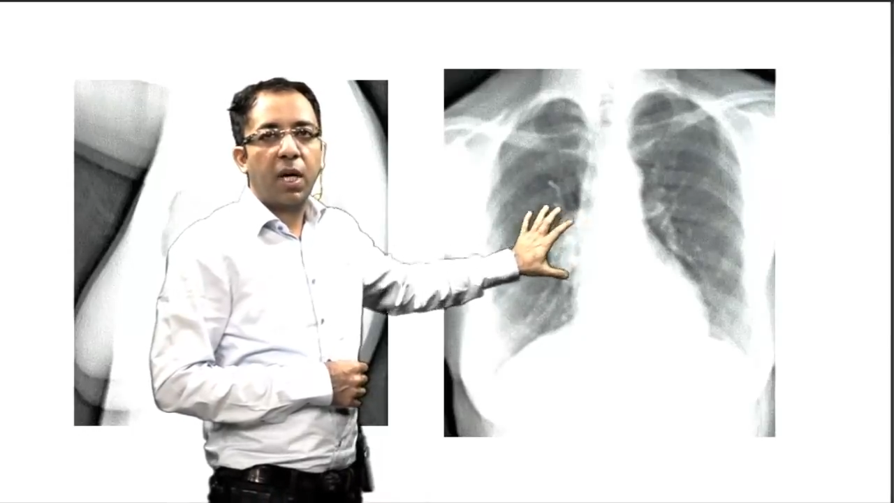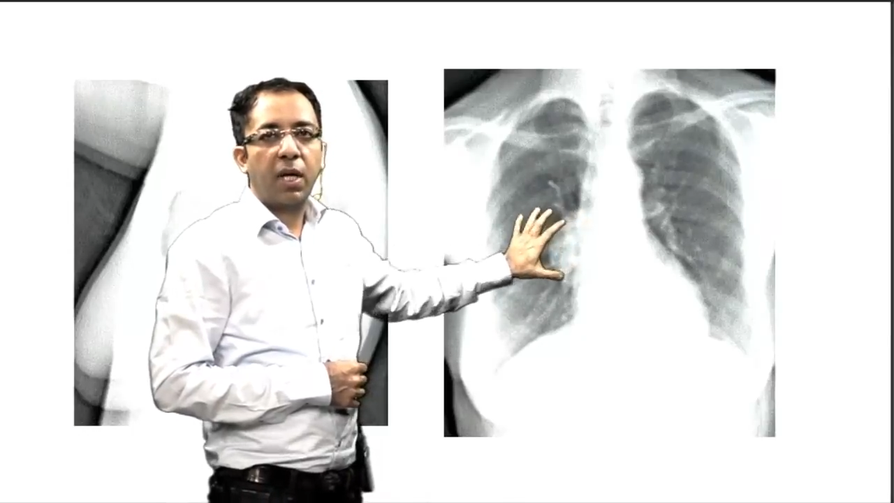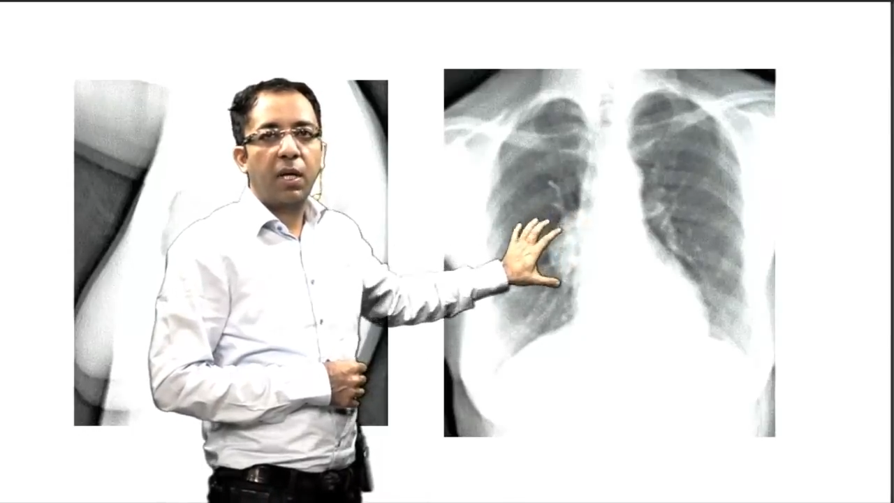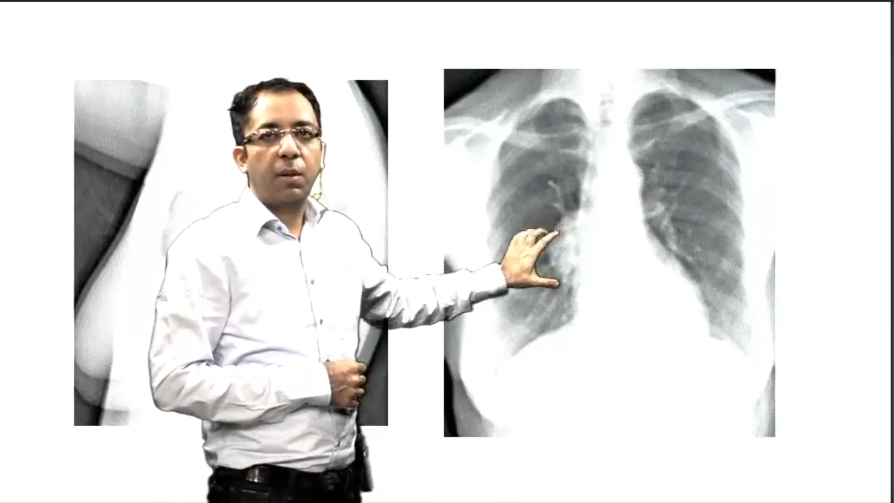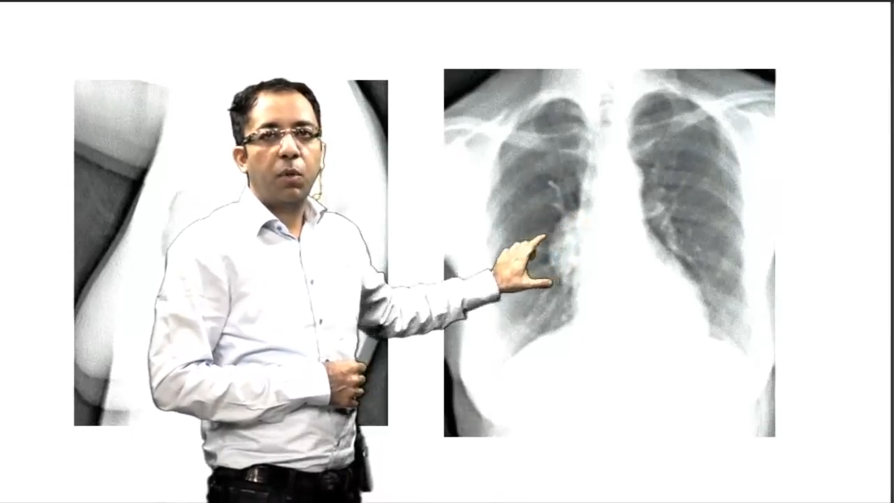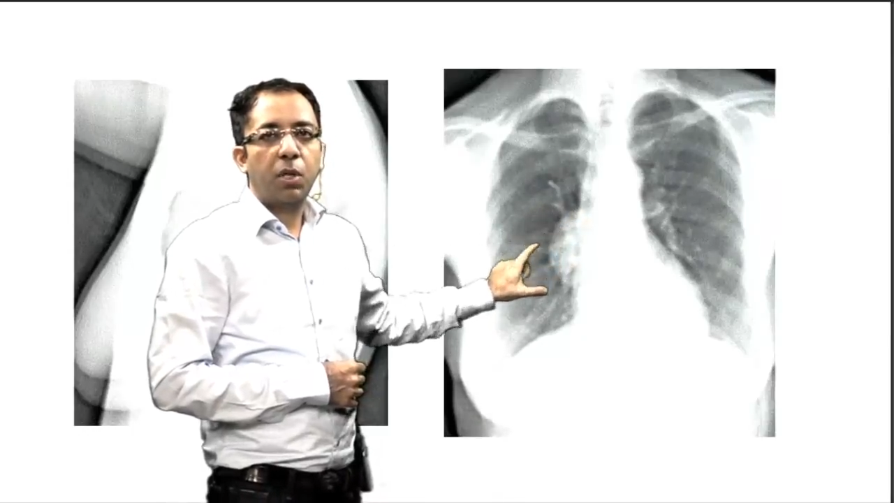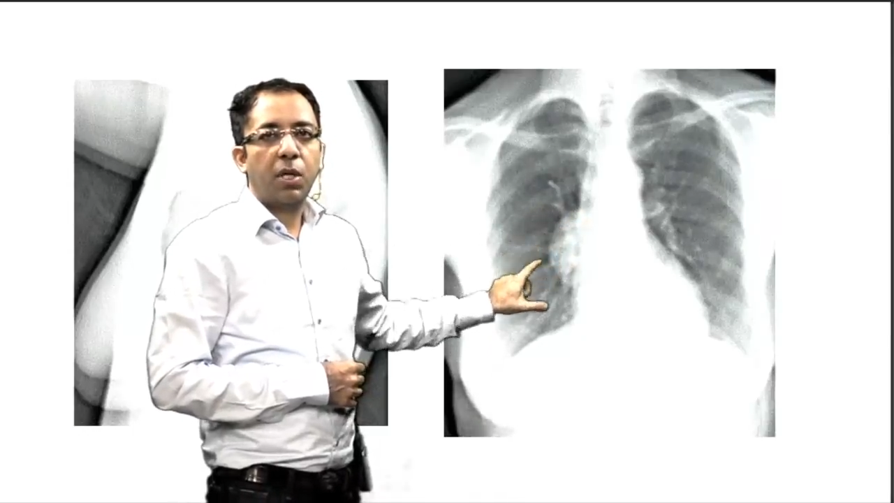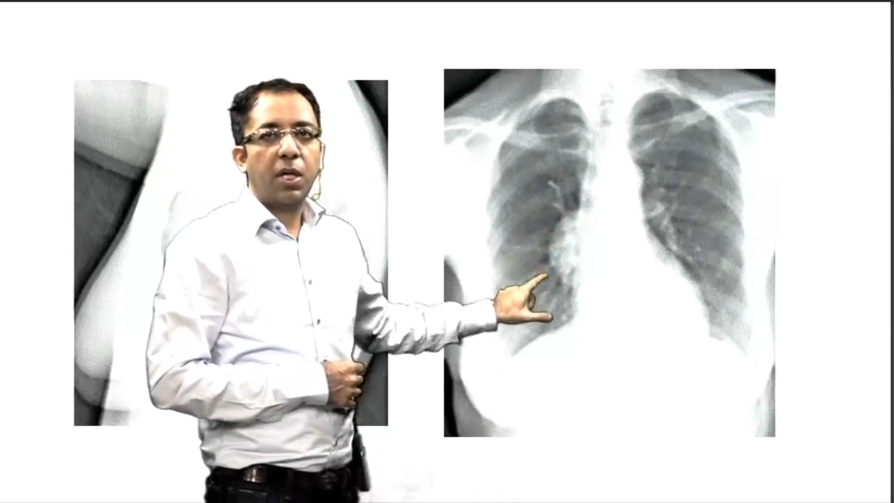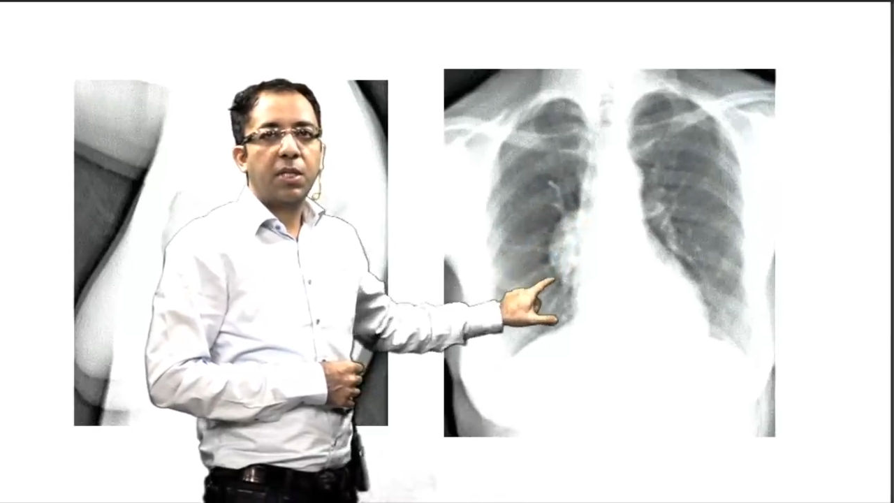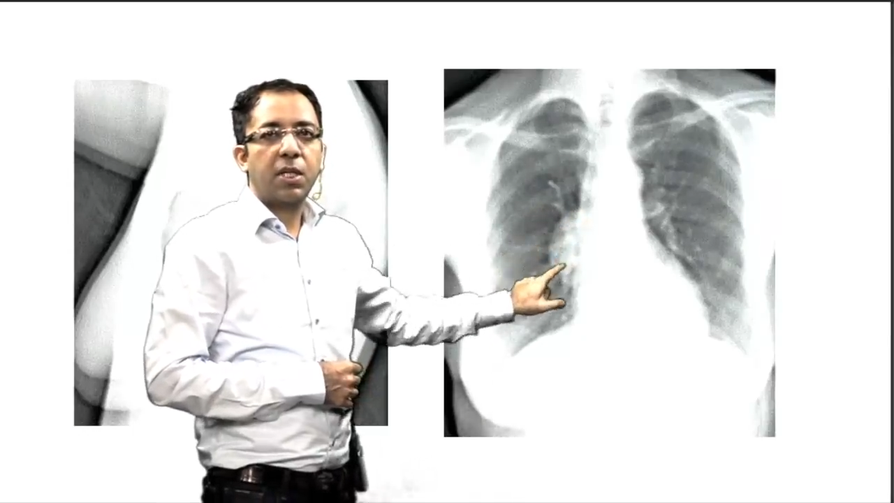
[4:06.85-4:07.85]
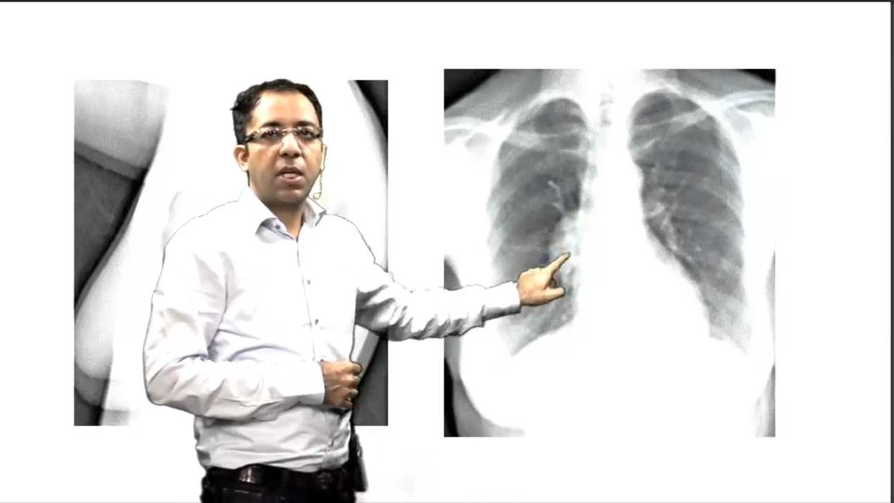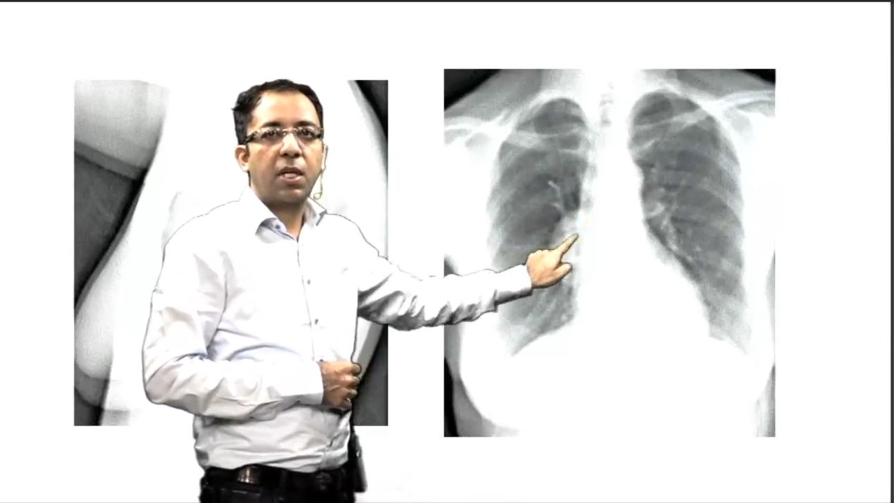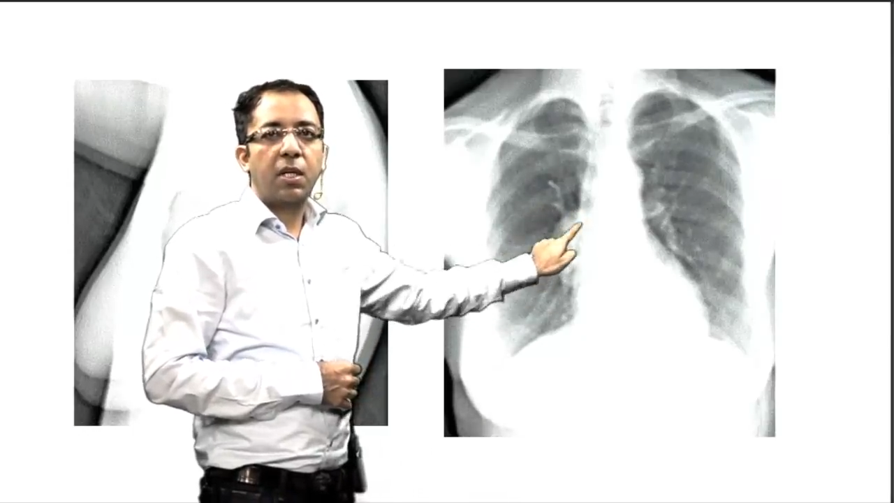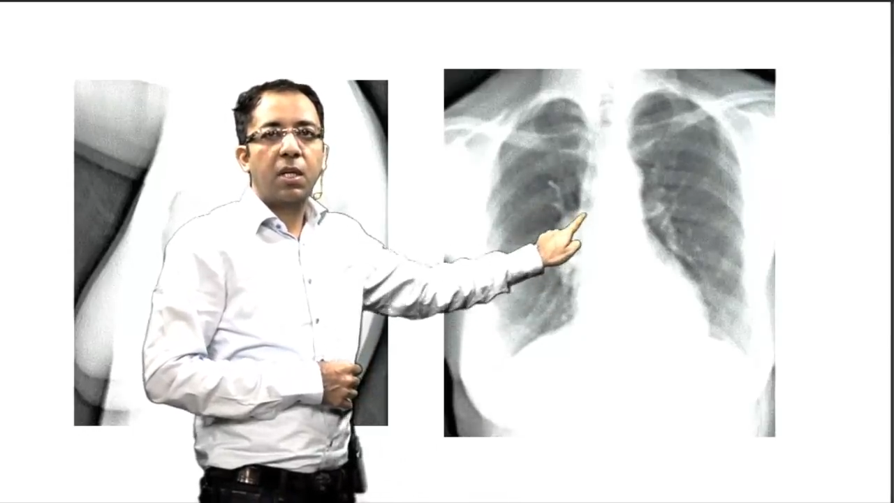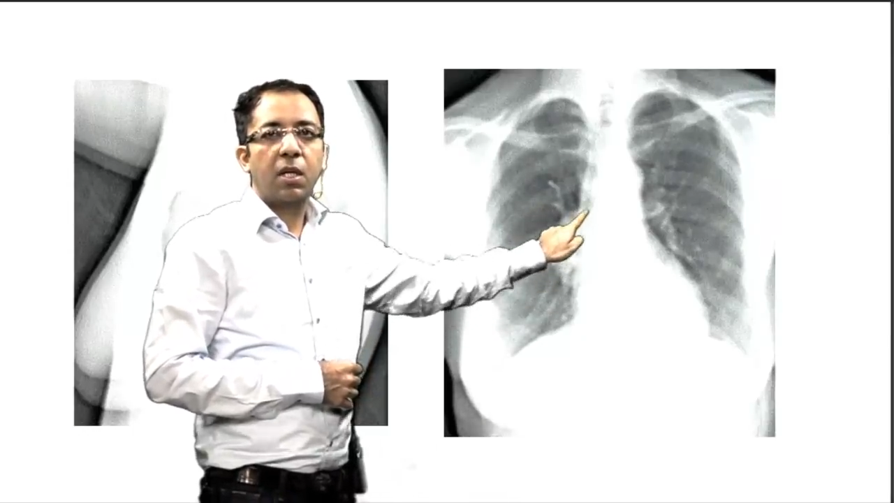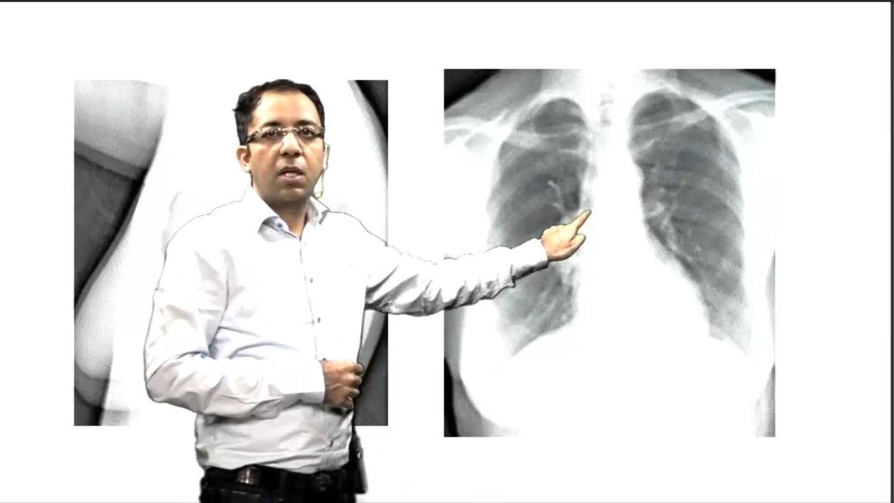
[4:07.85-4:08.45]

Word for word: hilum on the right side,